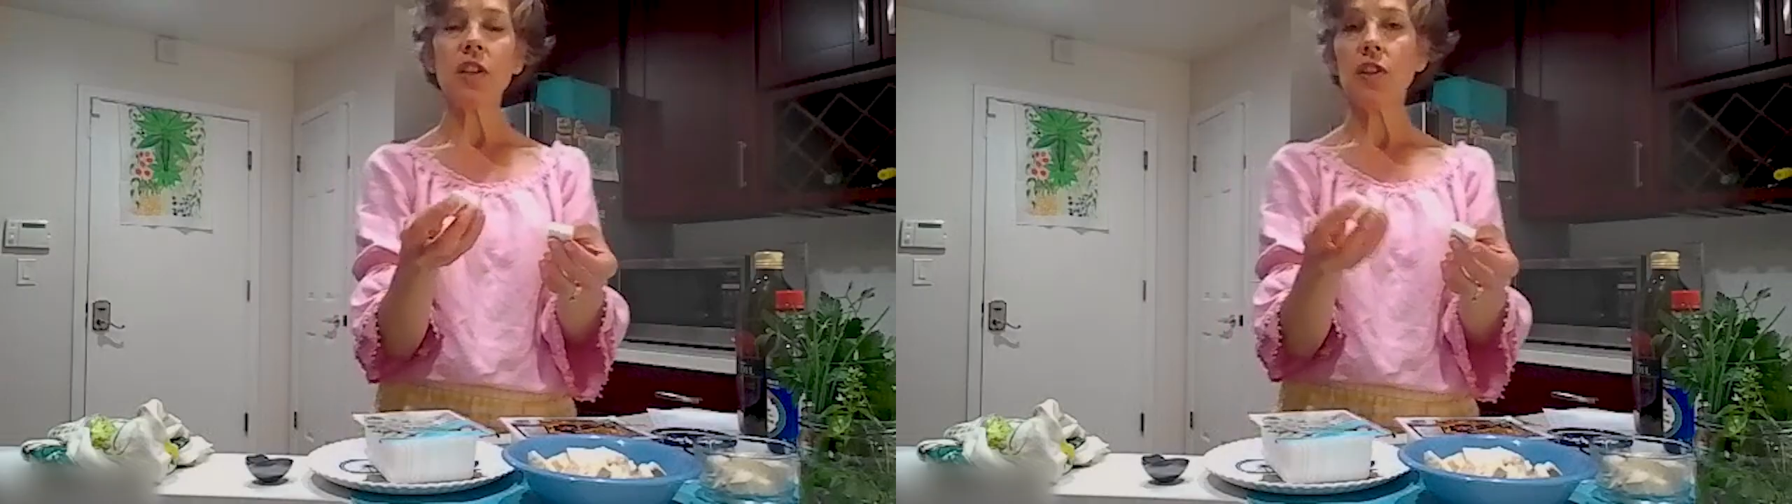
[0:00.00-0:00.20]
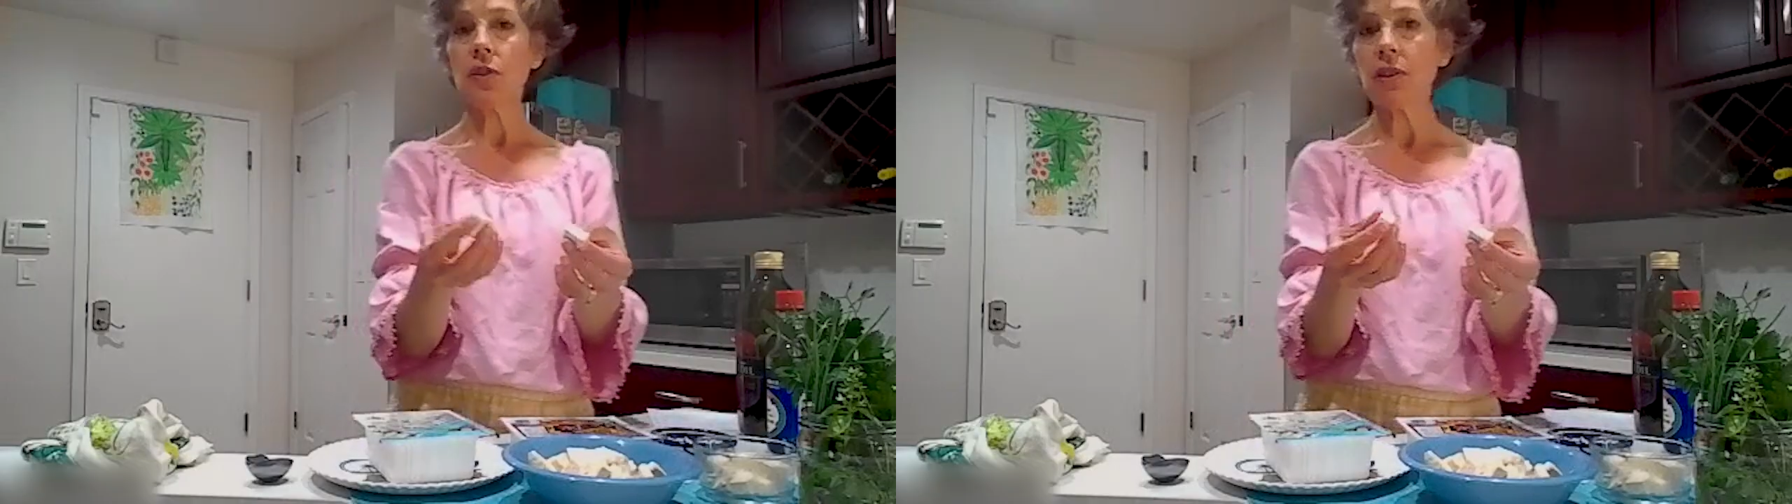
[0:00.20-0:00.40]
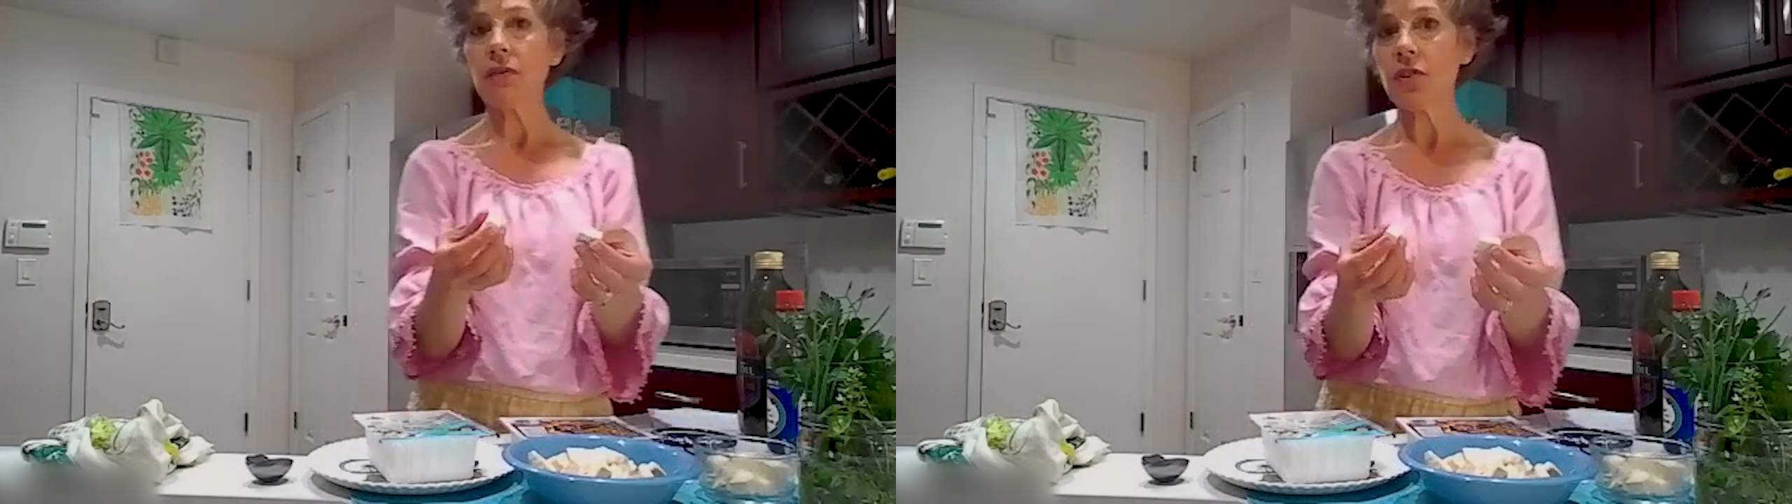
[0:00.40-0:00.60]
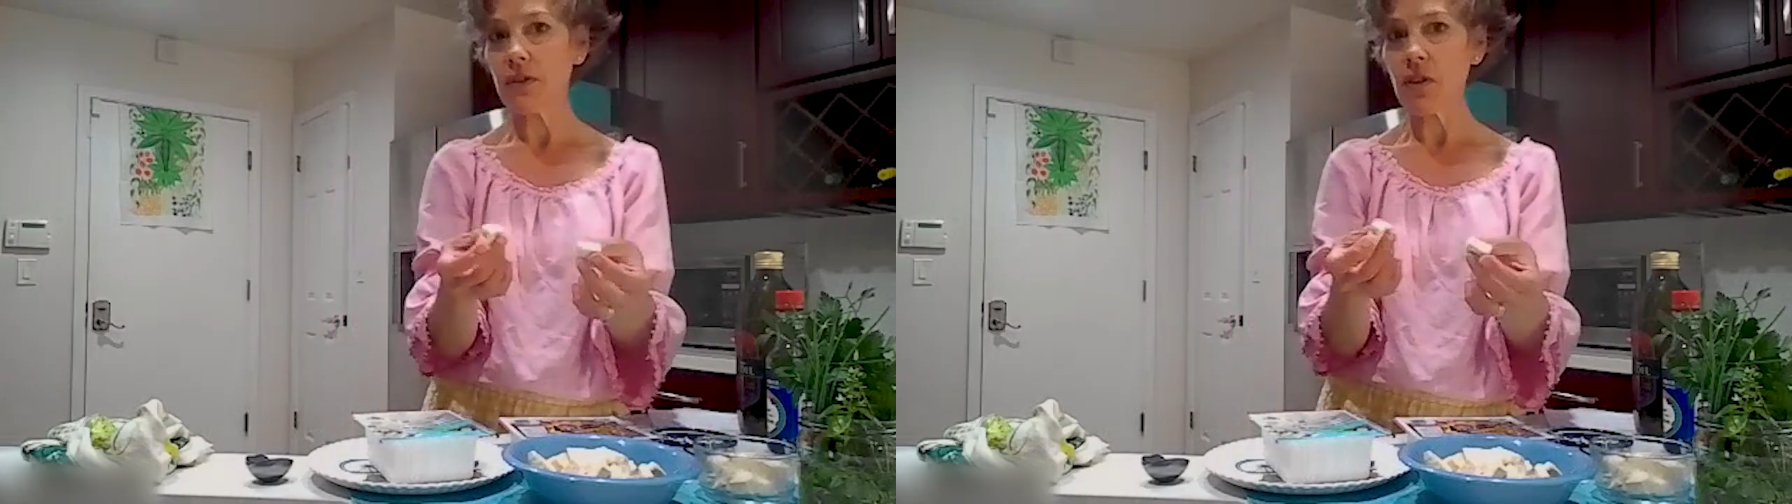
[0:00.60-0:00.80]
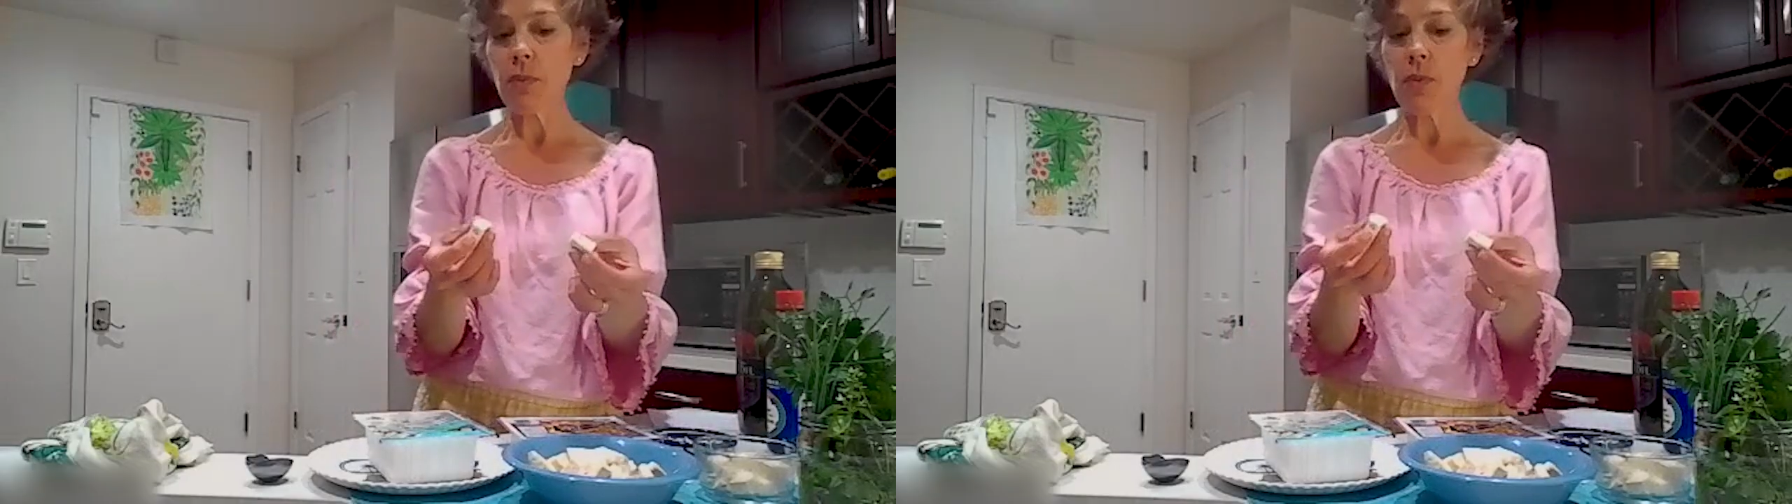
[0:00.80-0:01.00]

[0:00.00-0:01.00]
you can use it for different